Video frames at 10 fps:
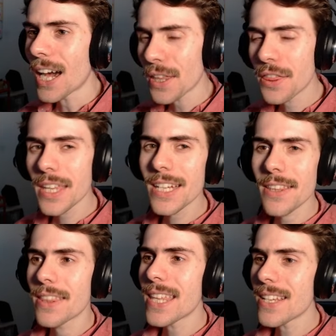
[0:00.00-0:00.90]
I think
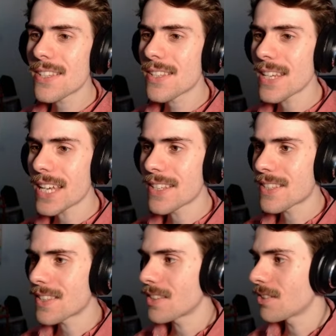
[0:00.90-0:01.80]
this
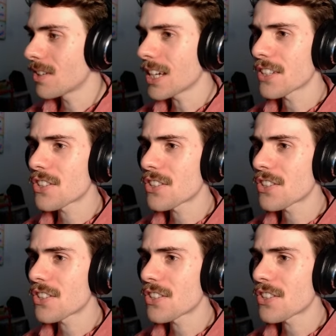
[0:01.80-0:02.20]
is a